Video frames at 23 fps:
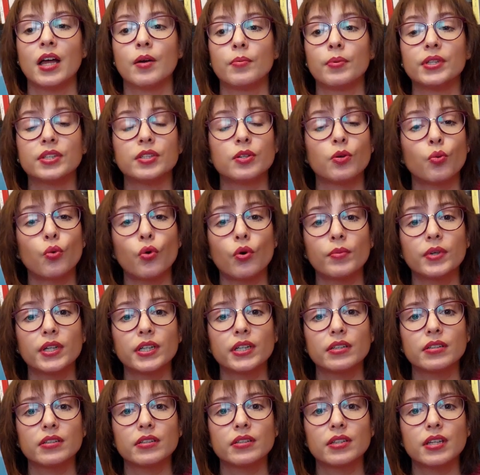But the
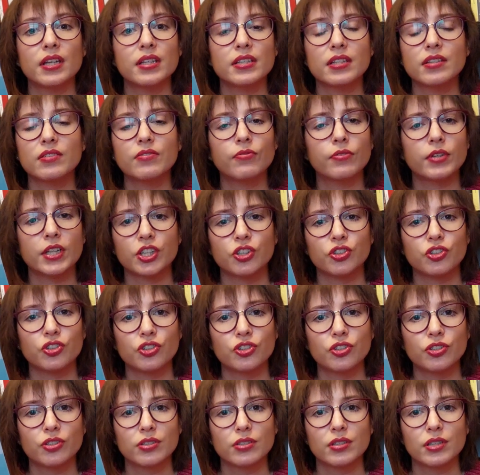woman doesn't
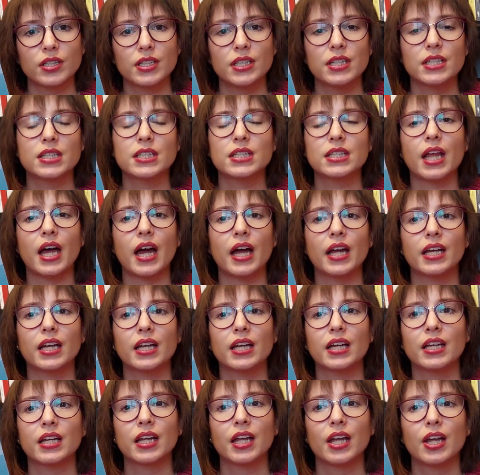flinch. It's
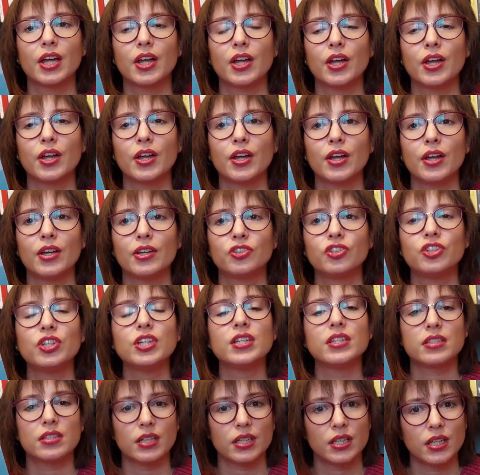like she
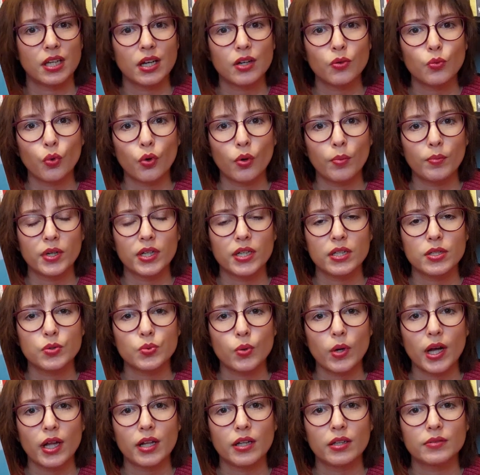is a young woman as
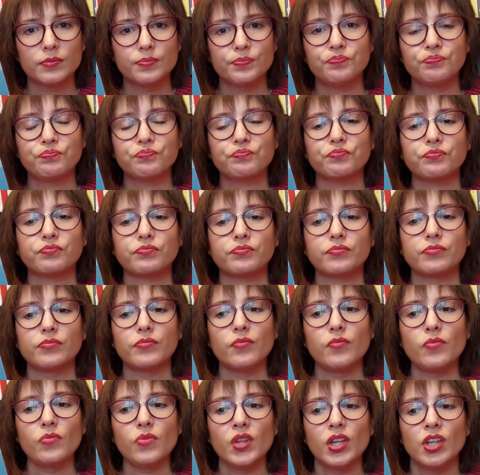well.
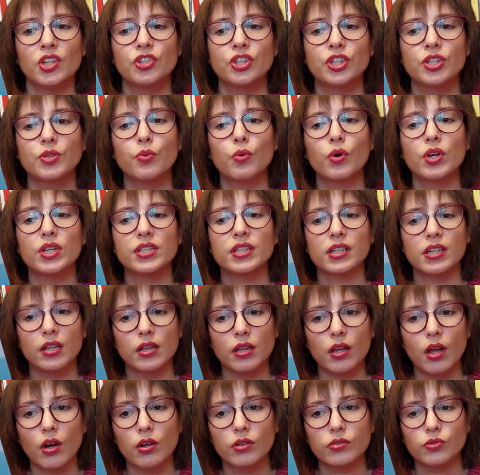She was in a
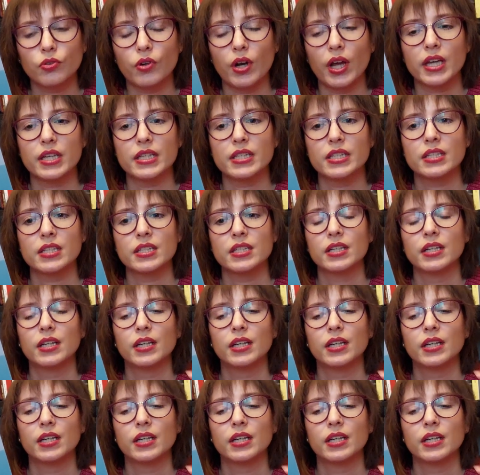long dress,